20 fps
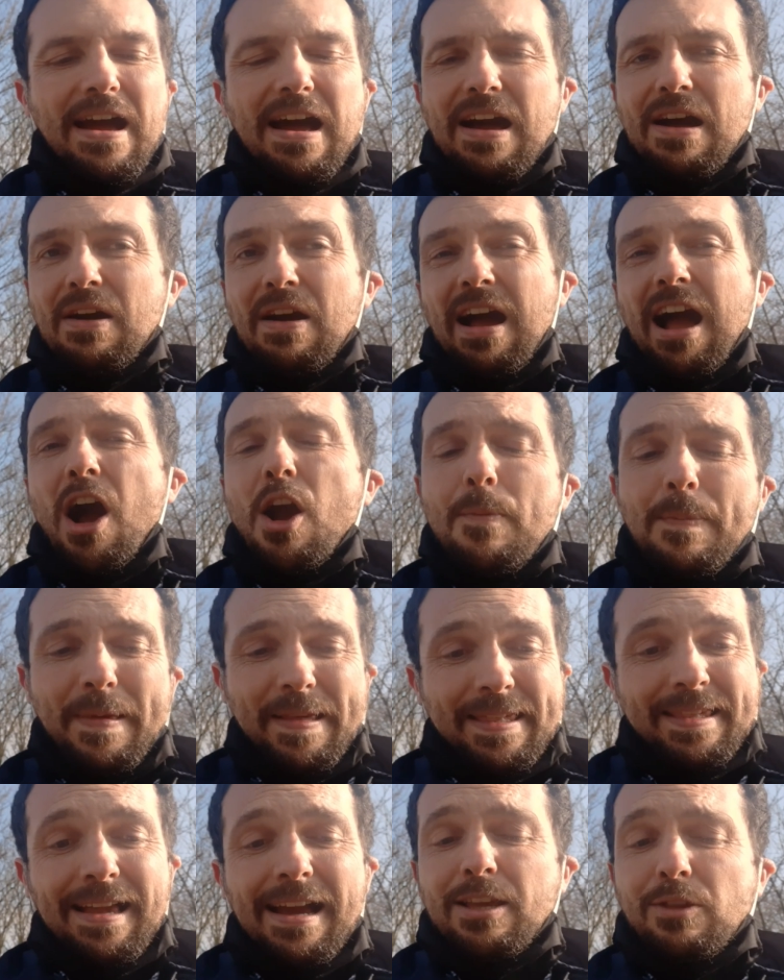I hope
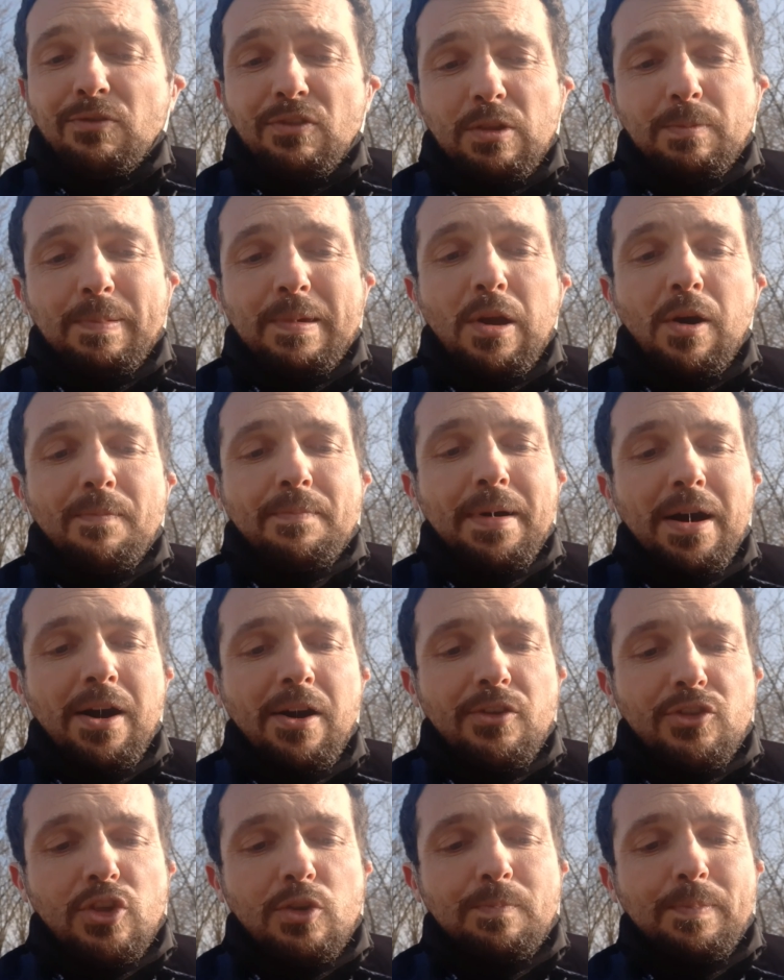it stays with us beyond
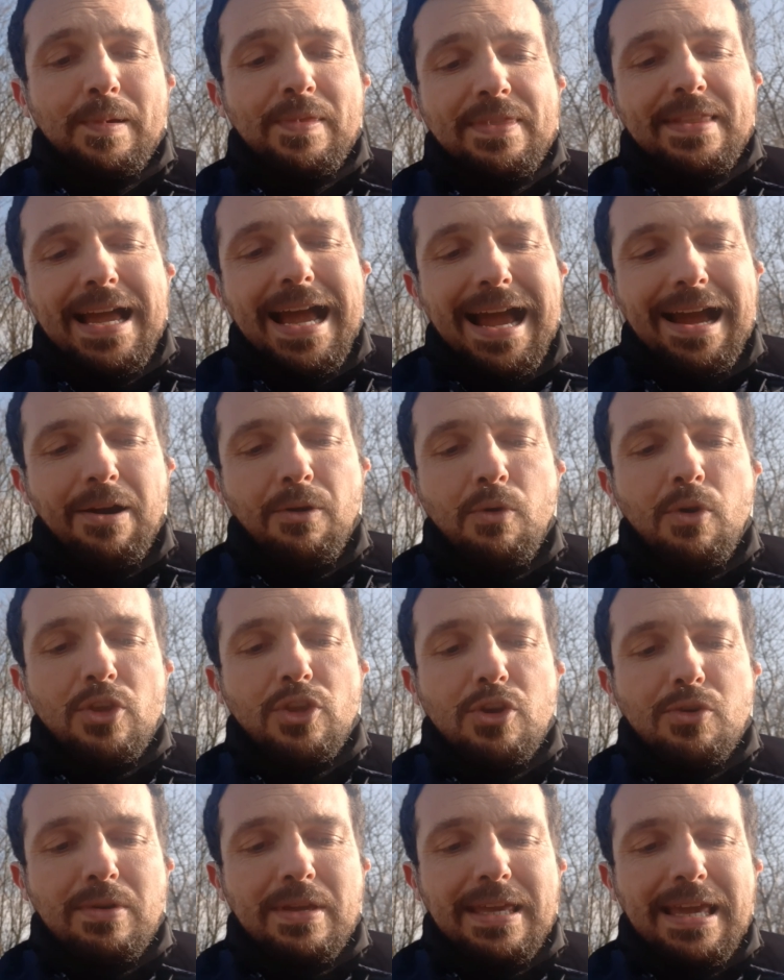March, but now
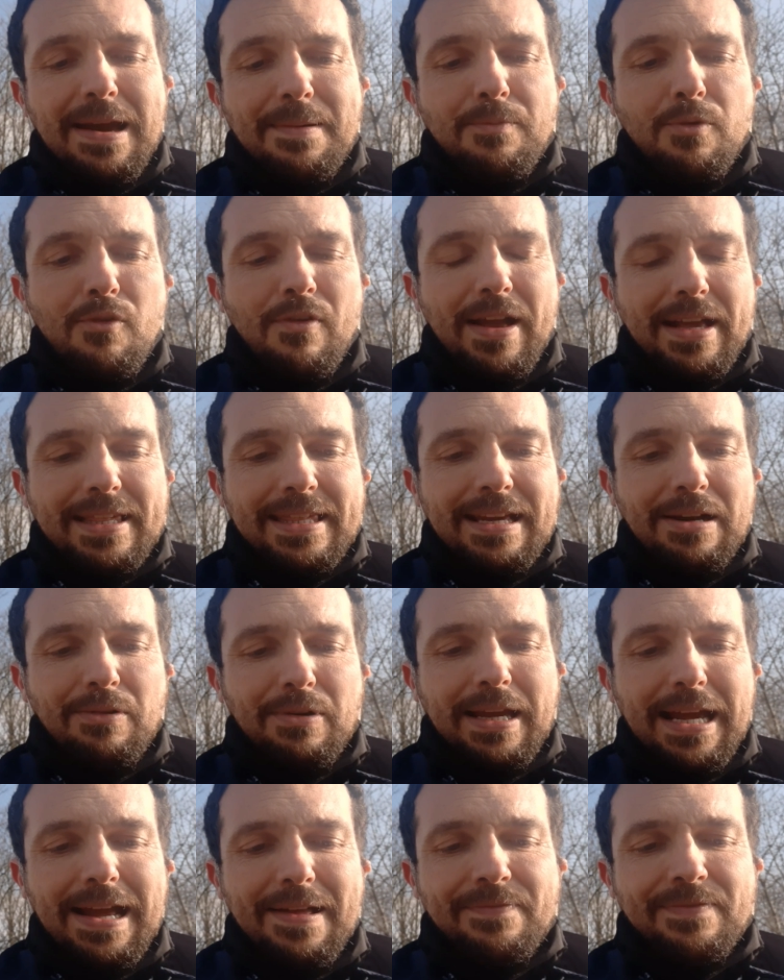you can get more XL
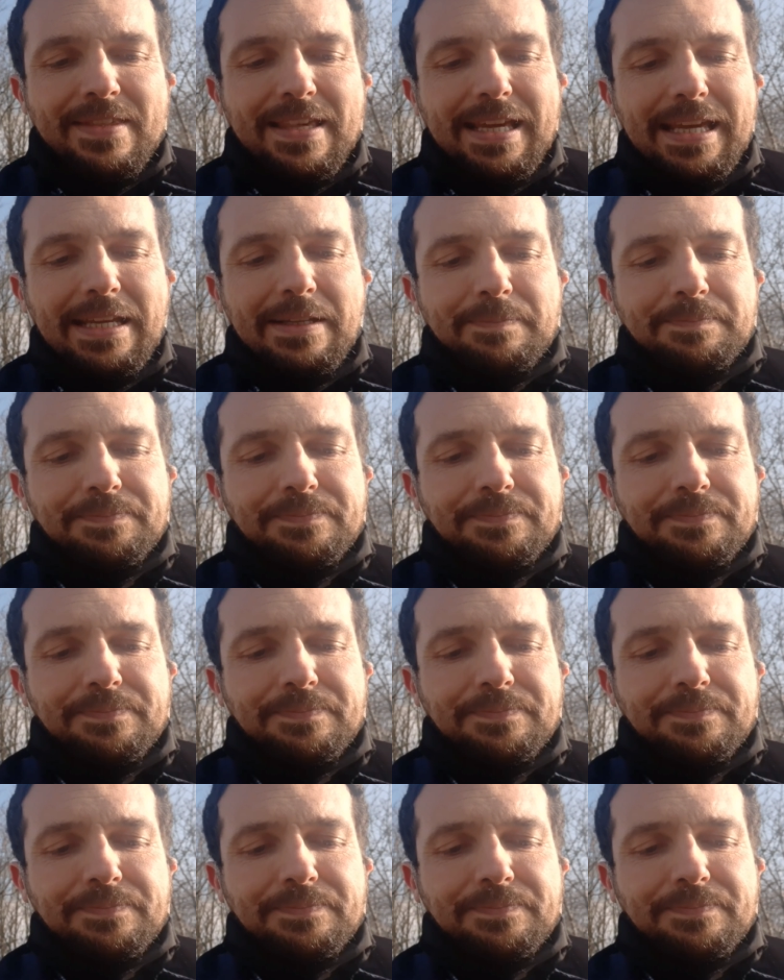candy.